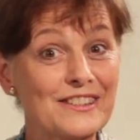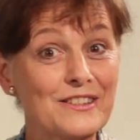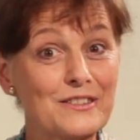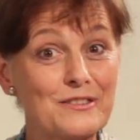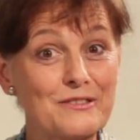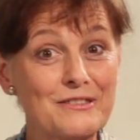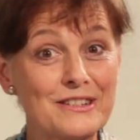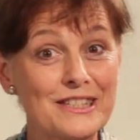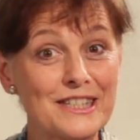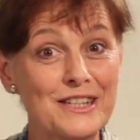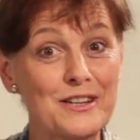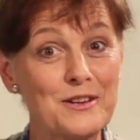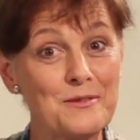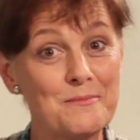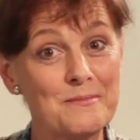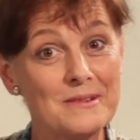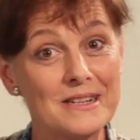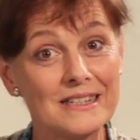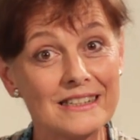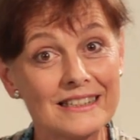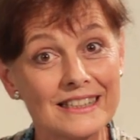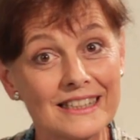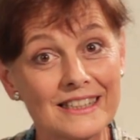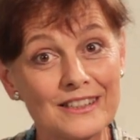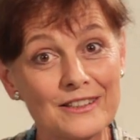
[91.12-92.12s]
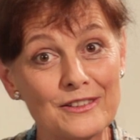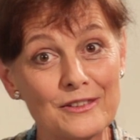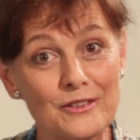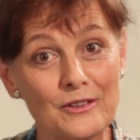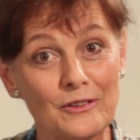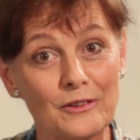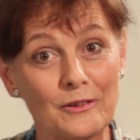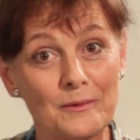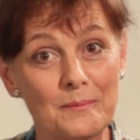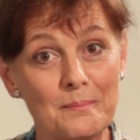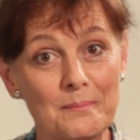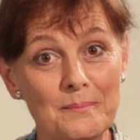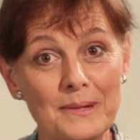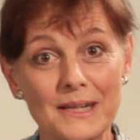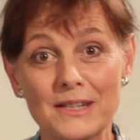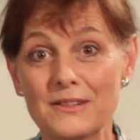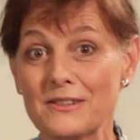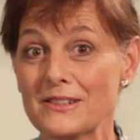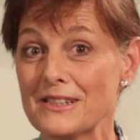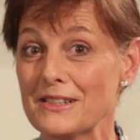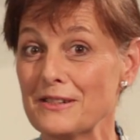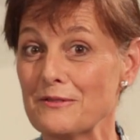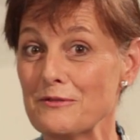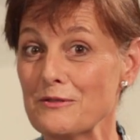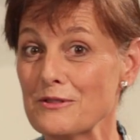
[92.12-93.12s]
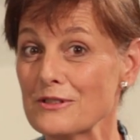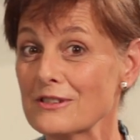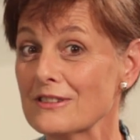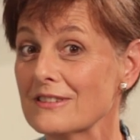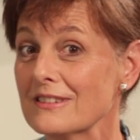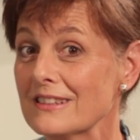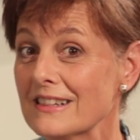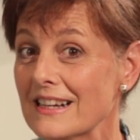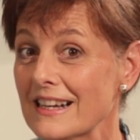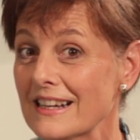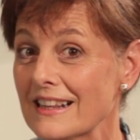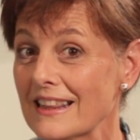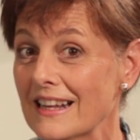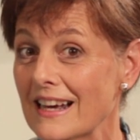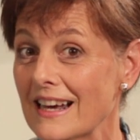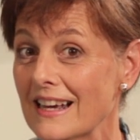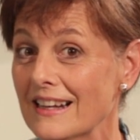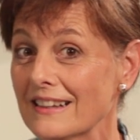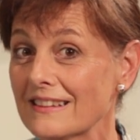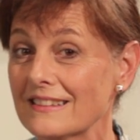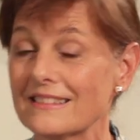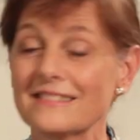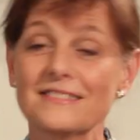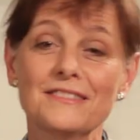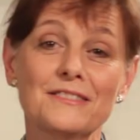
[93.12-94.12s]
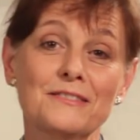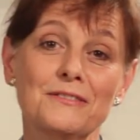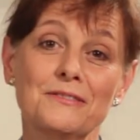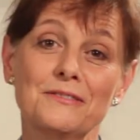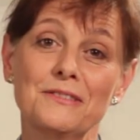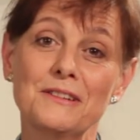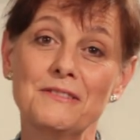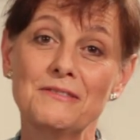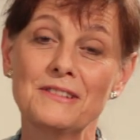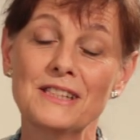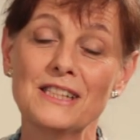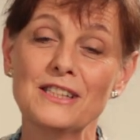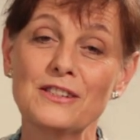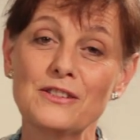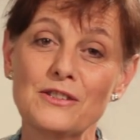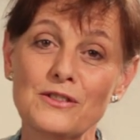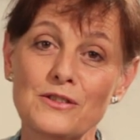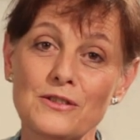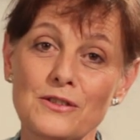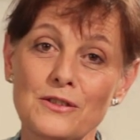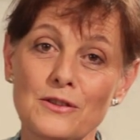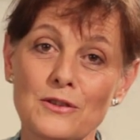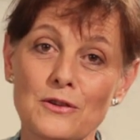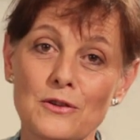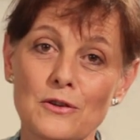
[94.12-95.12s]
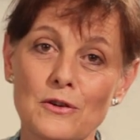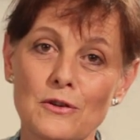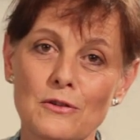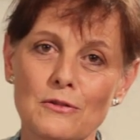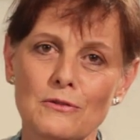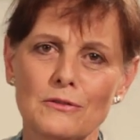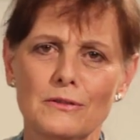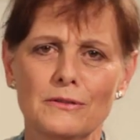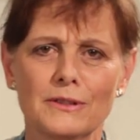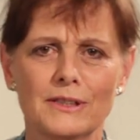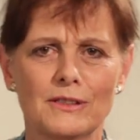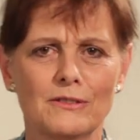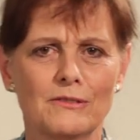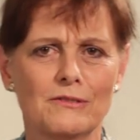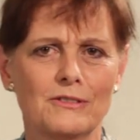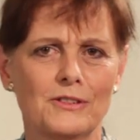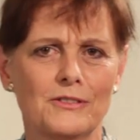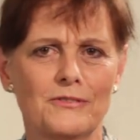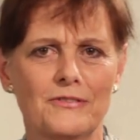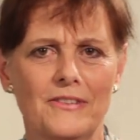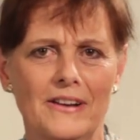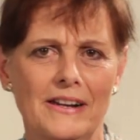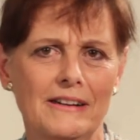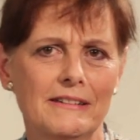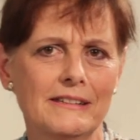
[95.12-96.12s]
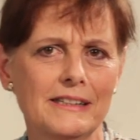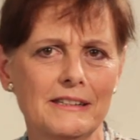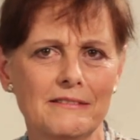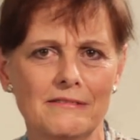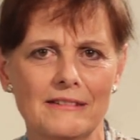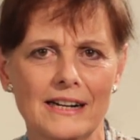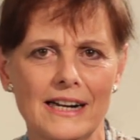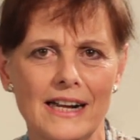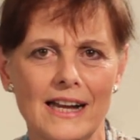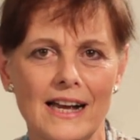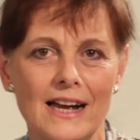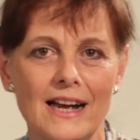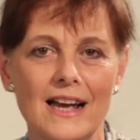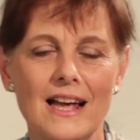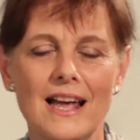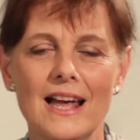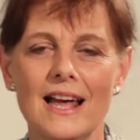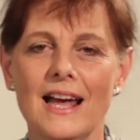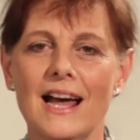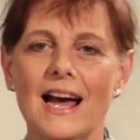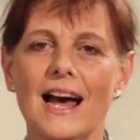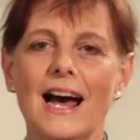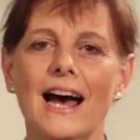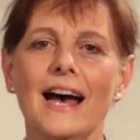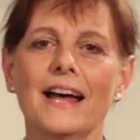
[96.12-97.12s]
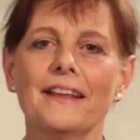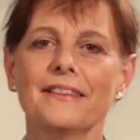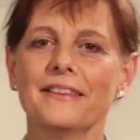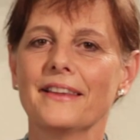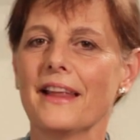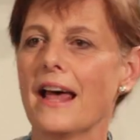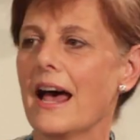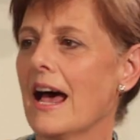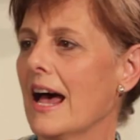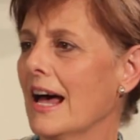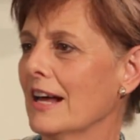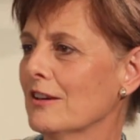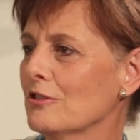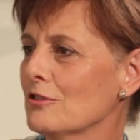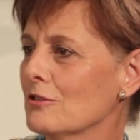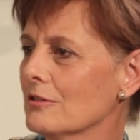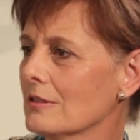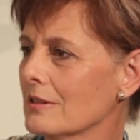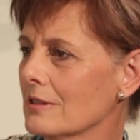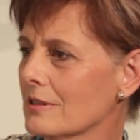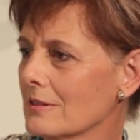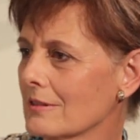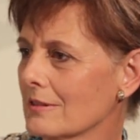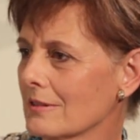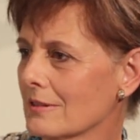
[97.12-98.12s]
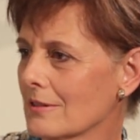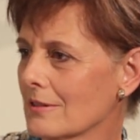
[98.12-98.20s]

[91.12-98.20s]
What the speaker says: is already a miracle because it wasn't like that 50 years ago. It was very rare. And 100 years